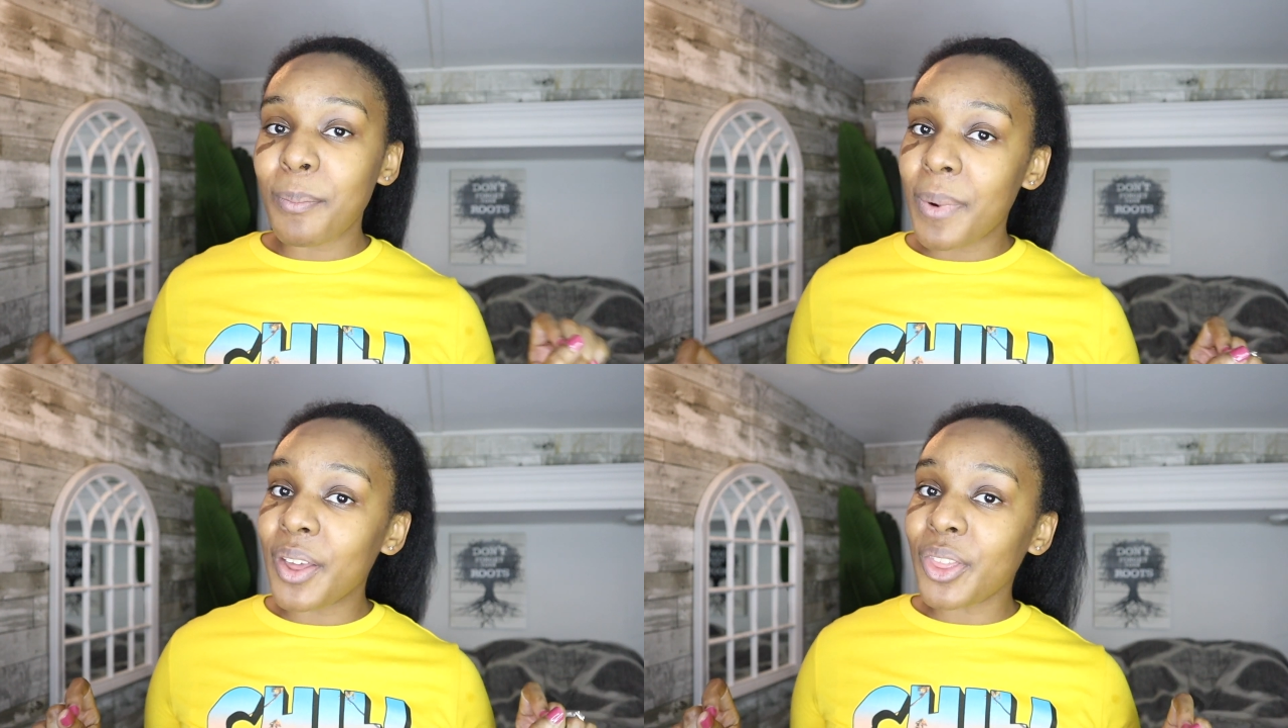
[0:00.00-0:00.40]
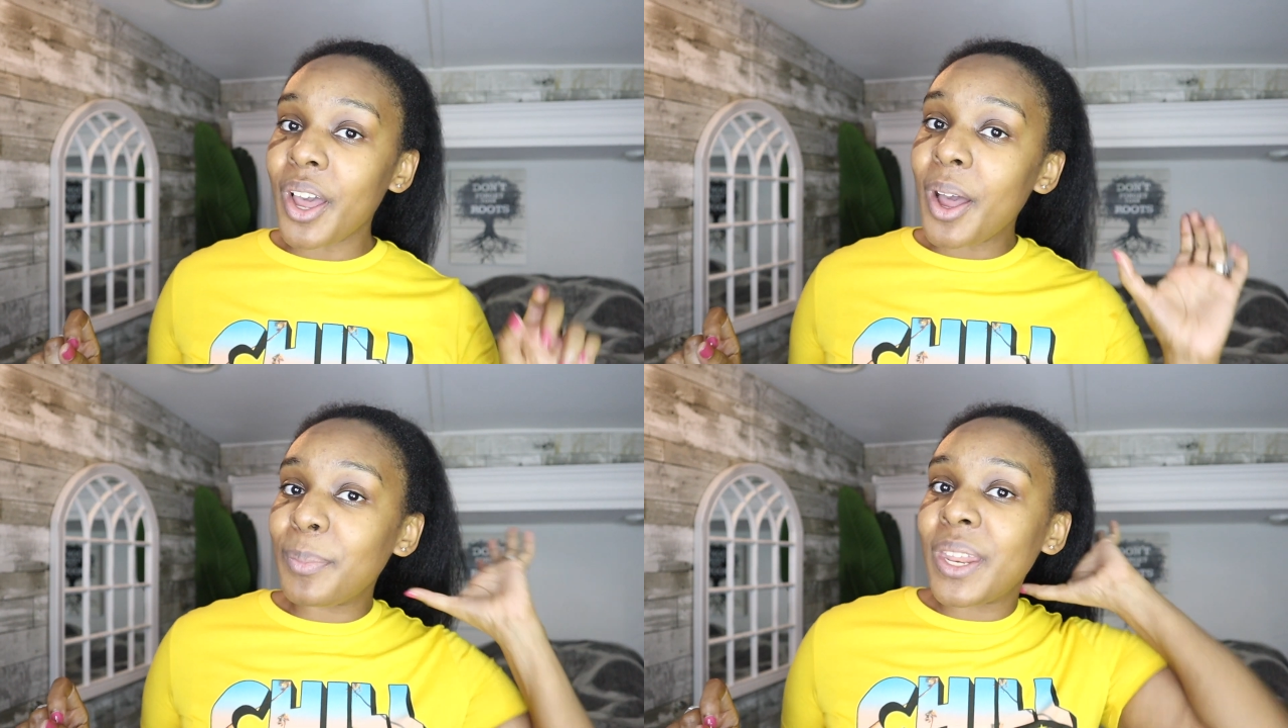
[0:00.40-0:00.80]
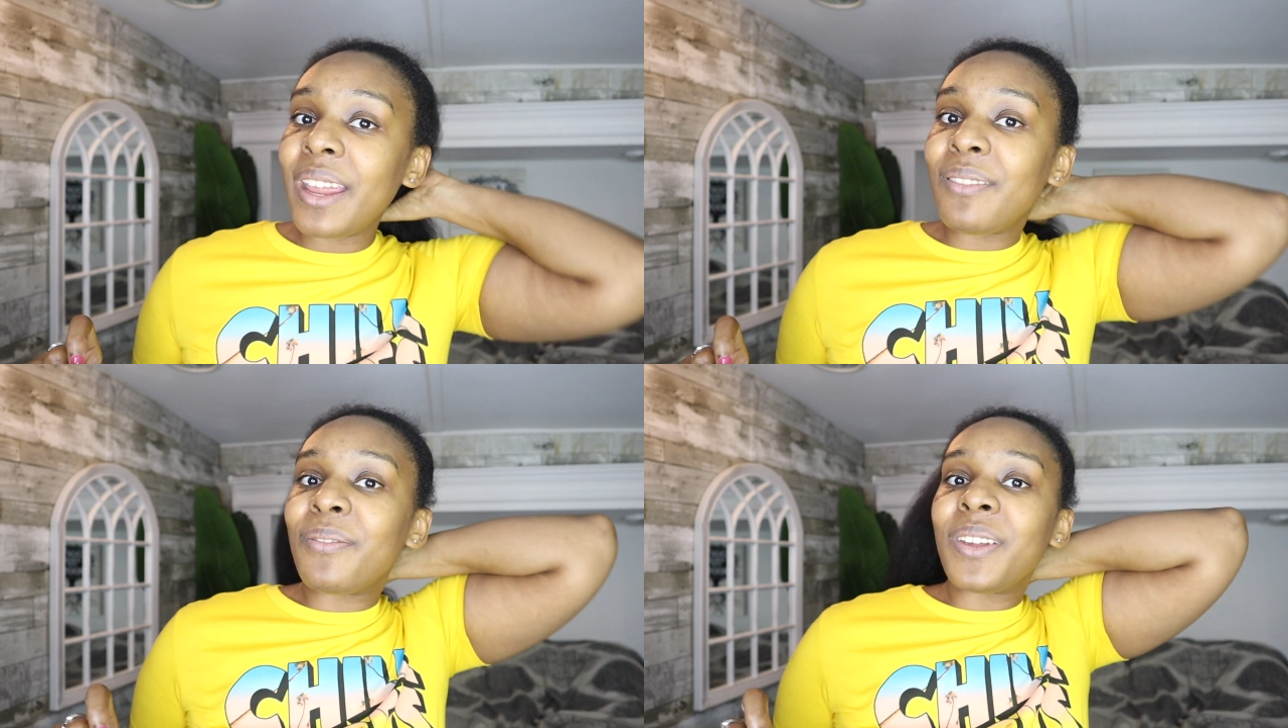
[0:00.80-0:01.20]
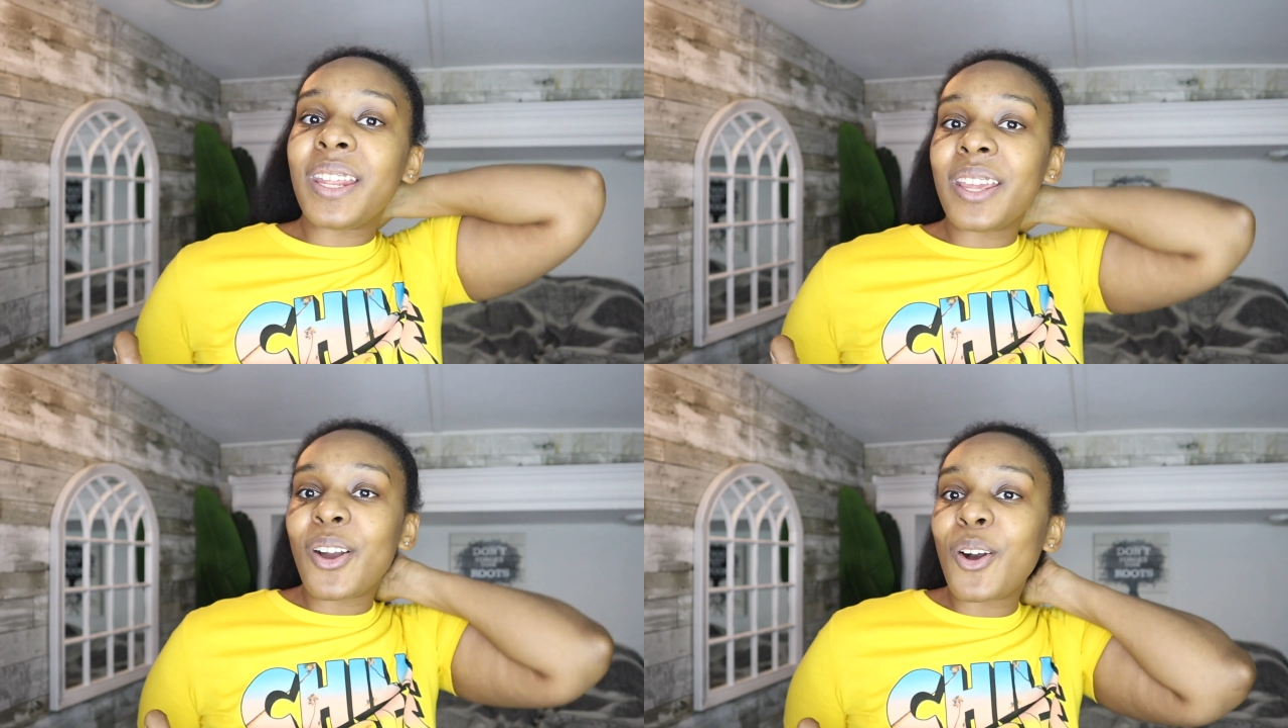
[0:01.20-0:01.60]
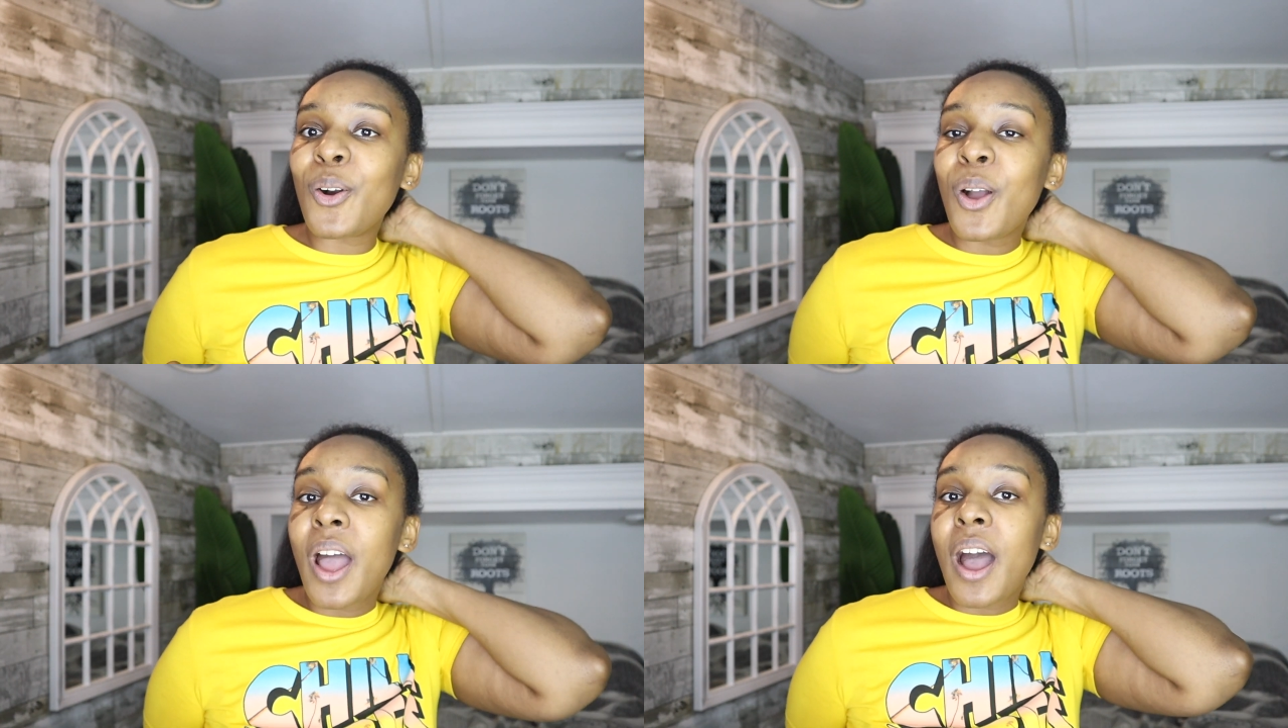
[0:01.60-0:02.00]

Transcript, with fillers: month update video.